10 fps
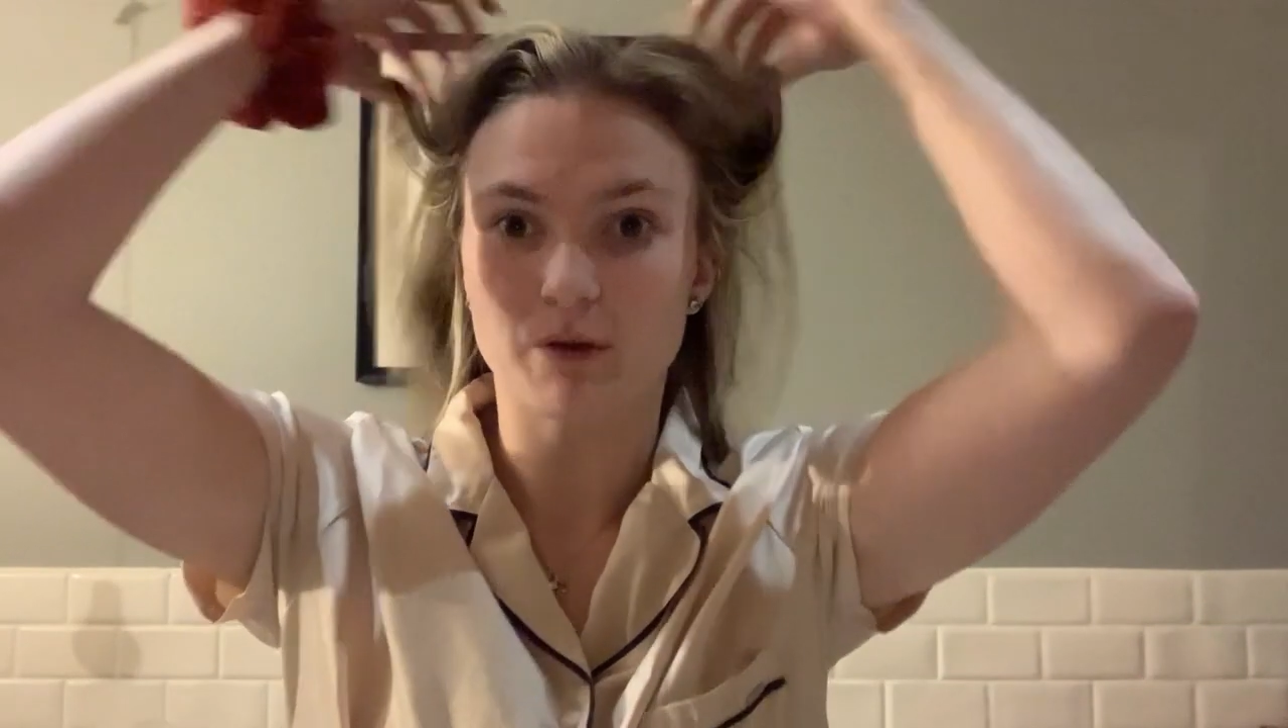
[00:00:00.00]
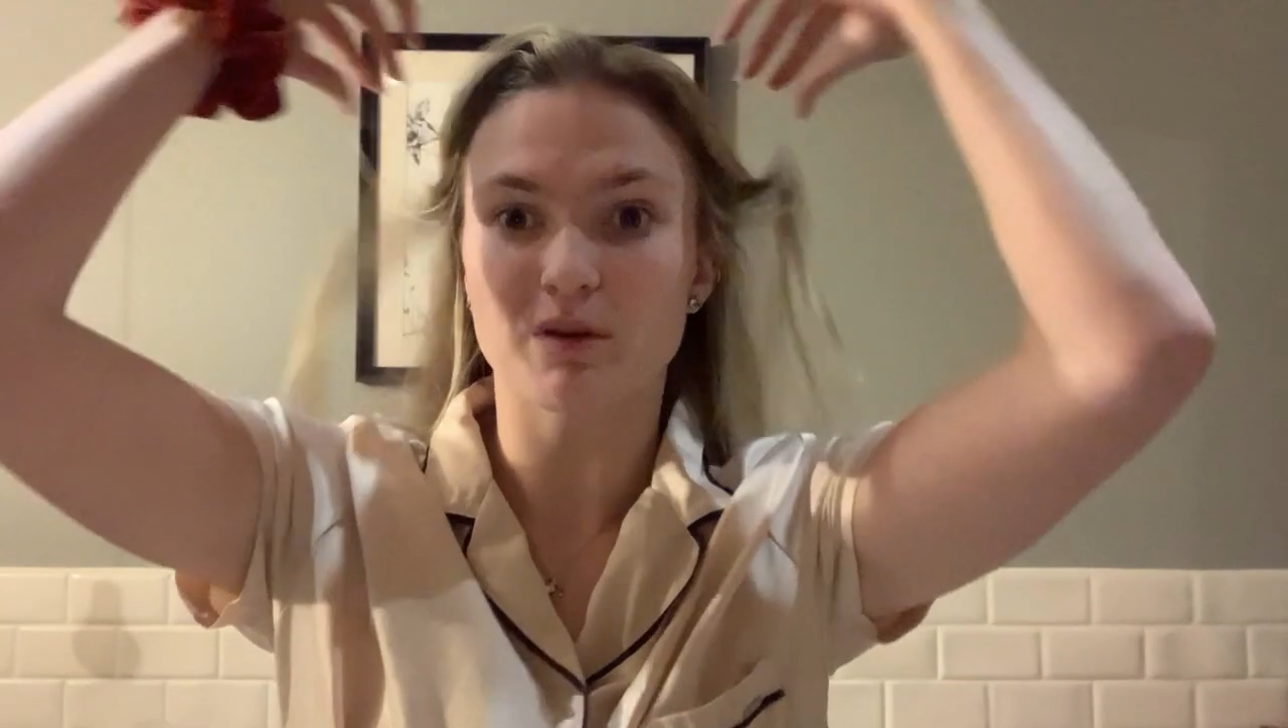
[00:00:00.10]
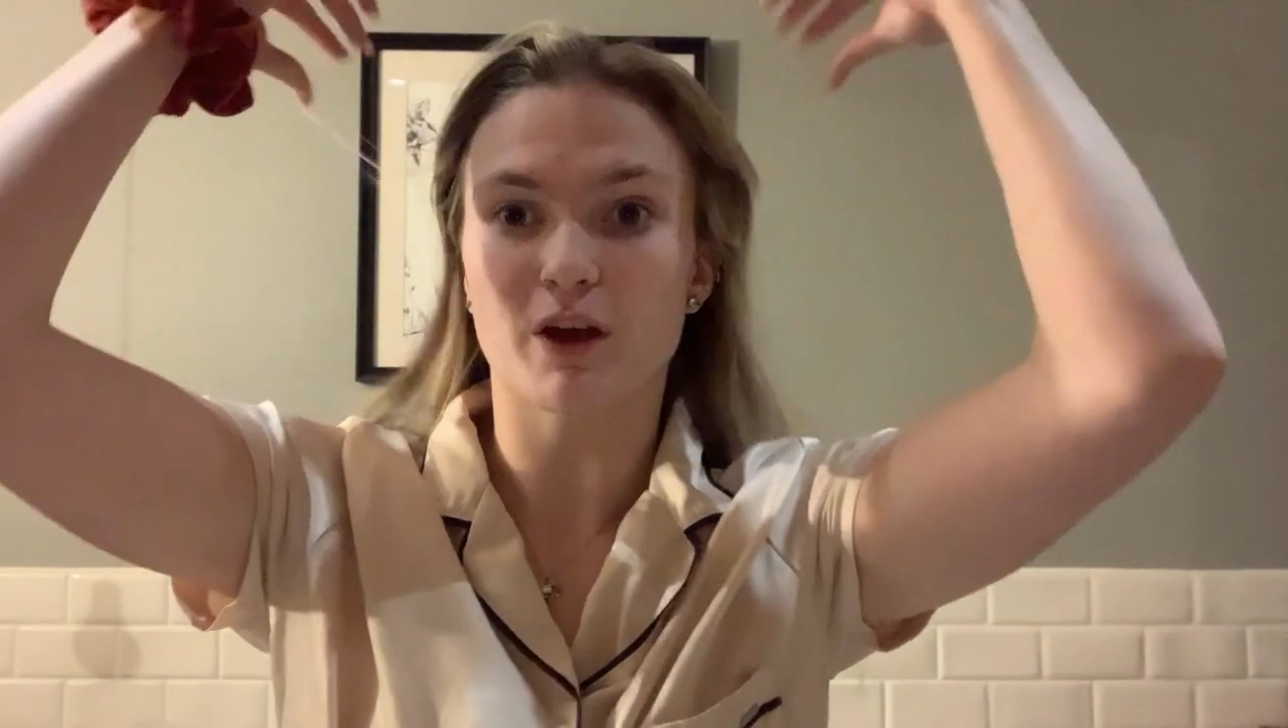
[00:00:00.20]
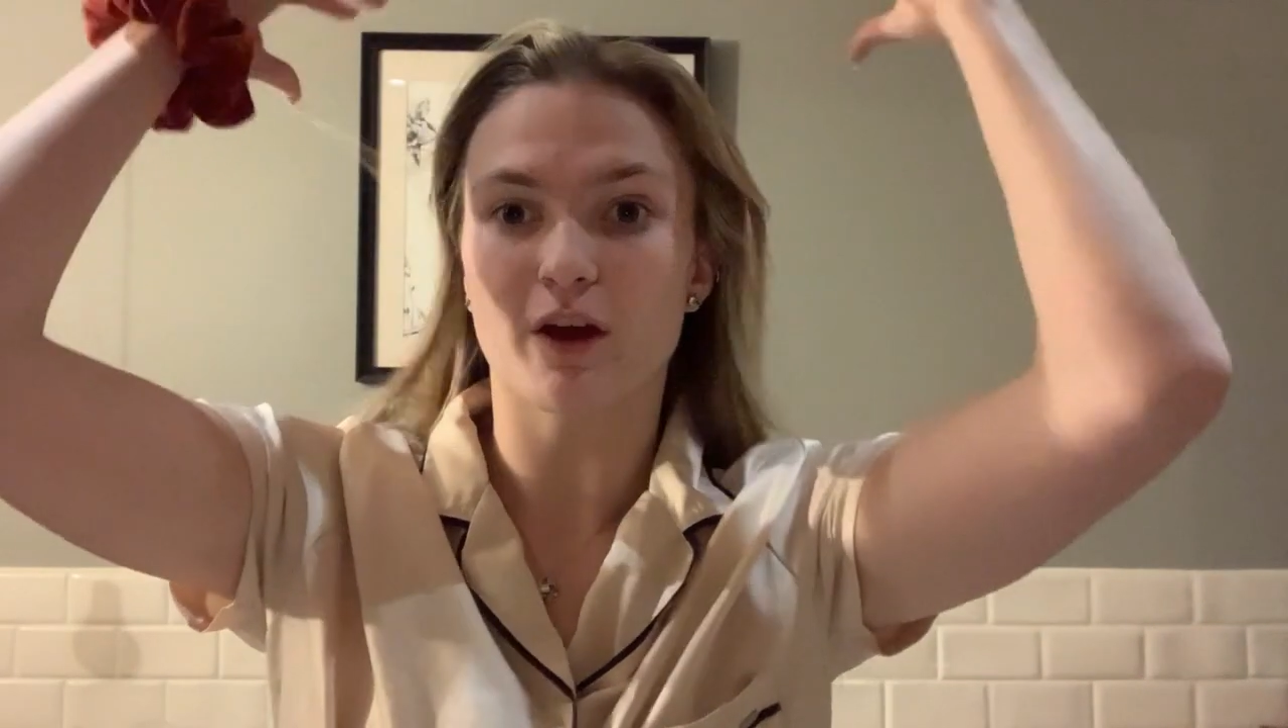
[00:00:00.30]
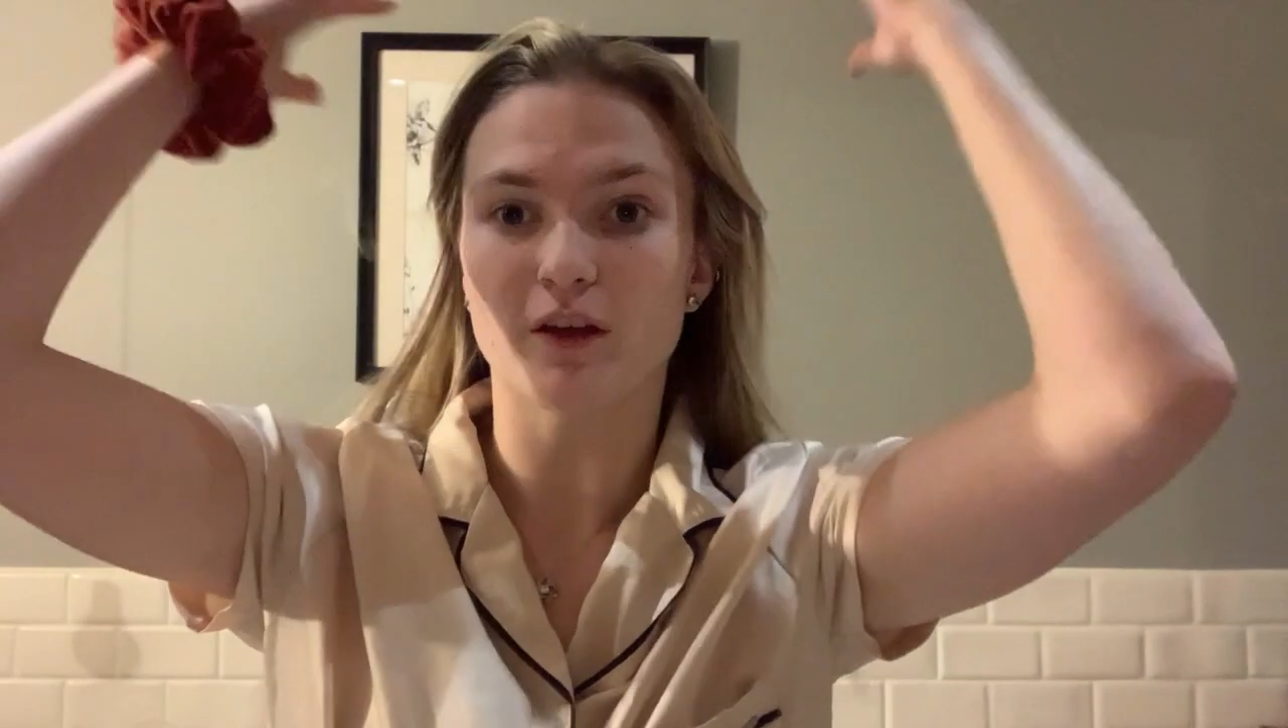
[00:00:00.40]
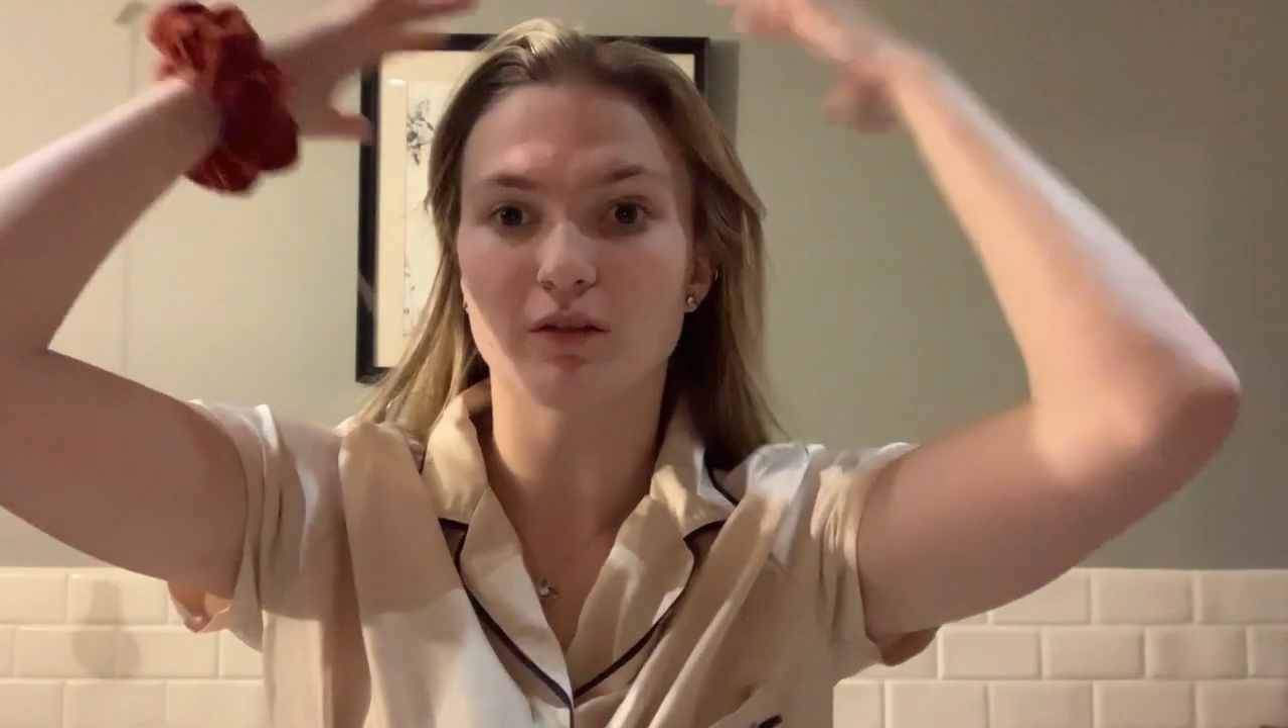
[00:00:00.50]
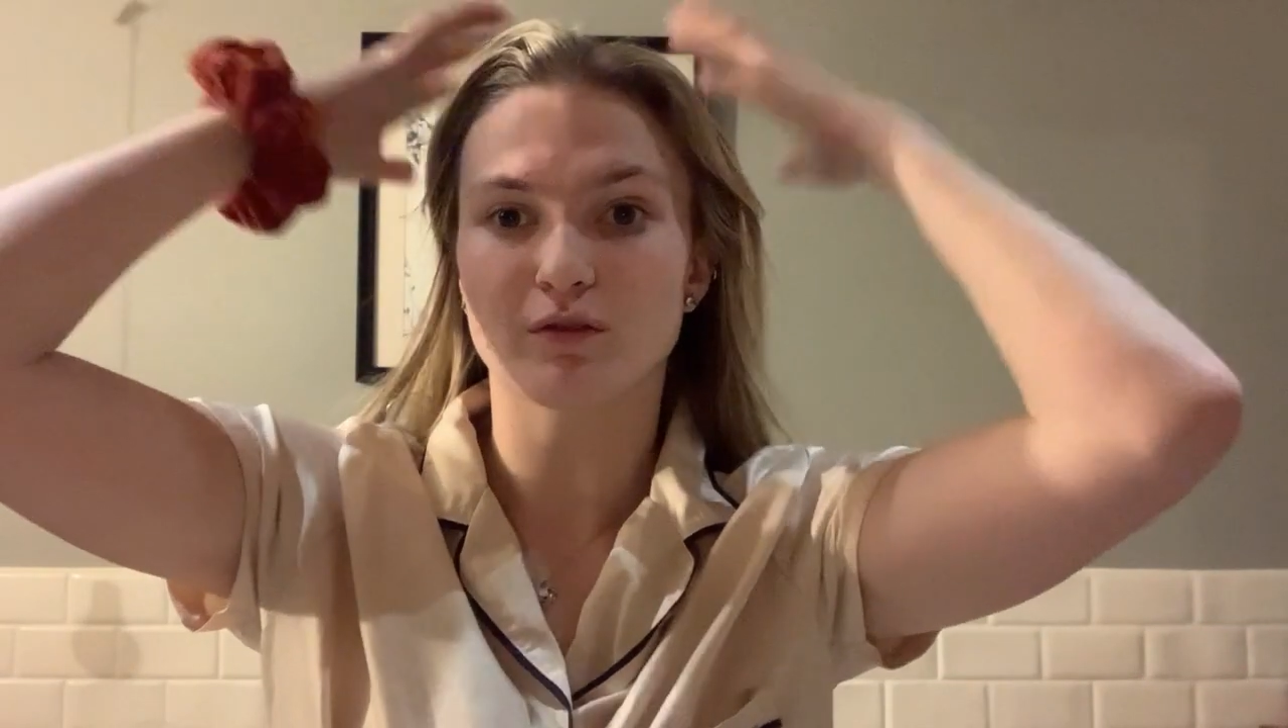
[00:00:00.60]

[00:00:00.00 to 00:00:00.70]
to be going